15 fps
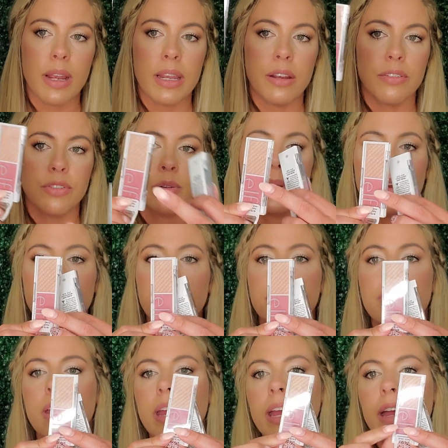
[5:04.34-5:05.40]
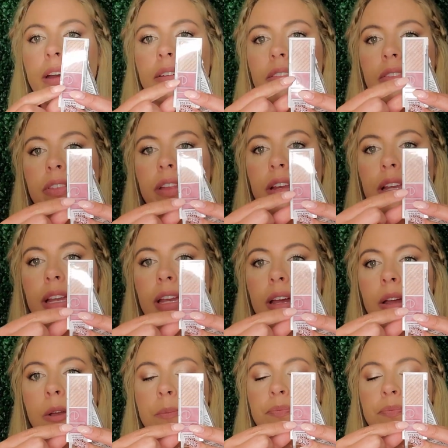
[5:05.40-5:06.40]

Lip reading: here from e.l.f., they have the